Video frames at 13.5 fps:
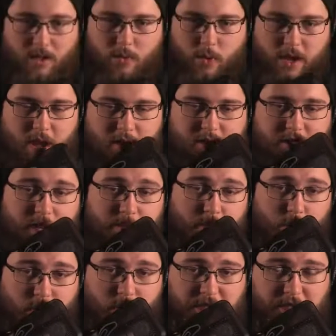we got some
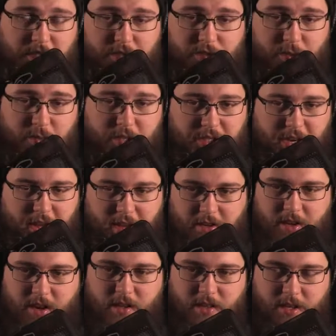questions from the chat,
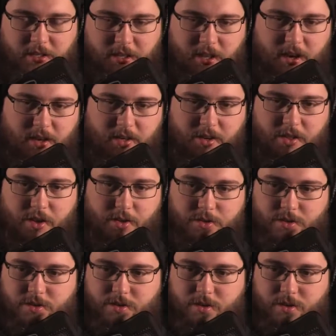and I'd like to get into those.